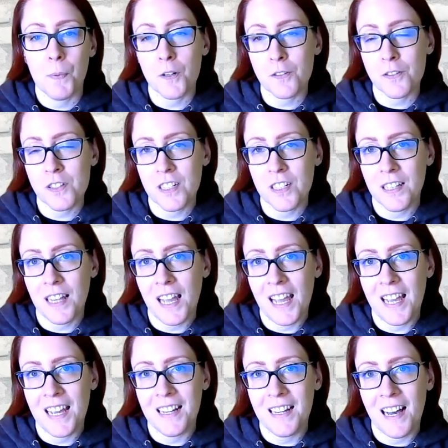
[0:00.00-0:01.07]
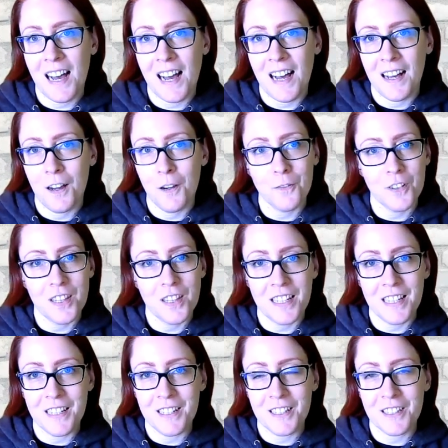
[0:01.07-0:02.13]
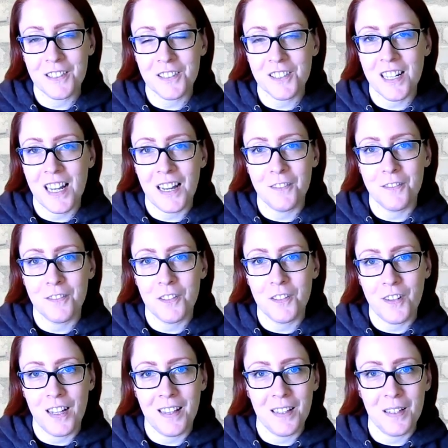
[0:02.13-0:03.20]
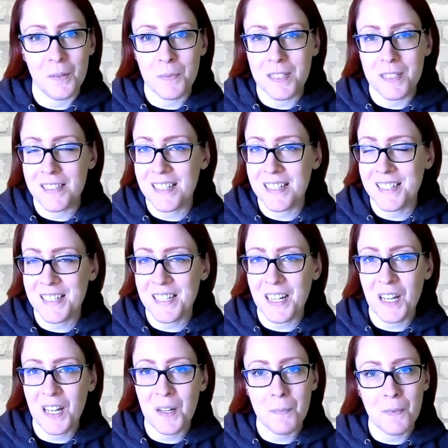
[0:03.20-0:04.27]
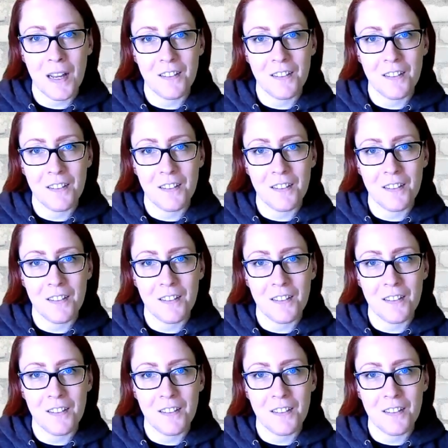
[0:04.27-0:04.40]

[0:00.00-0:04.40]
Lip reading: Personally, over the years, I've developed a system.